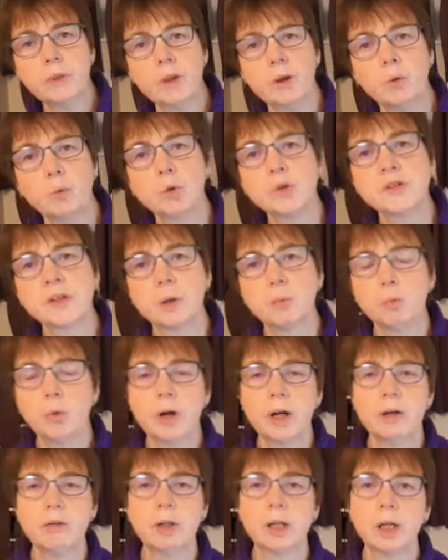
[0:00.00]
what I'm
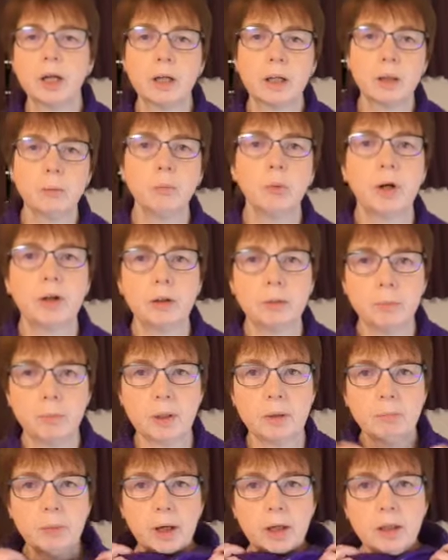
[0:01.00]
wearing, I am wearing Me
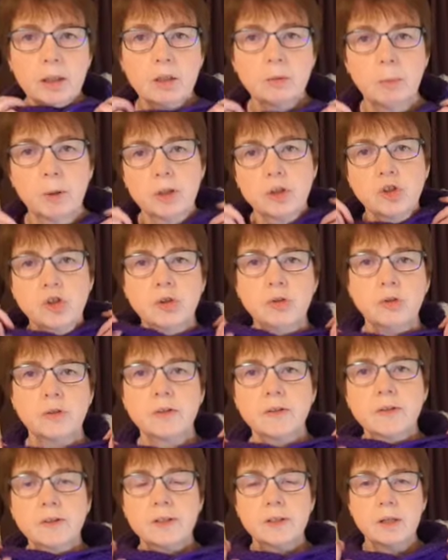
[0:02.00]
Made, but as you can
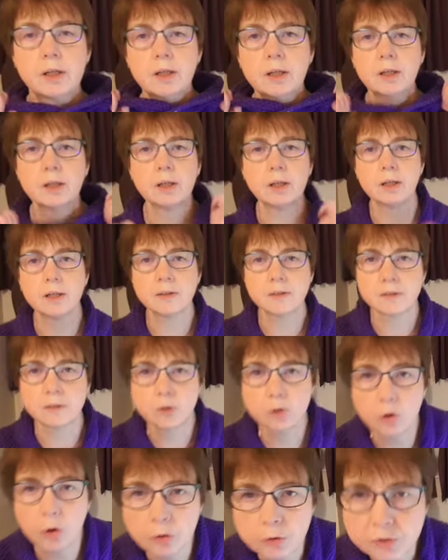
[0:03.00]
see, it's
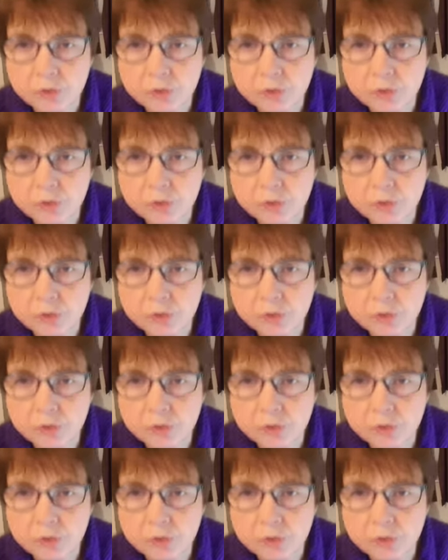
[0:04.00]
not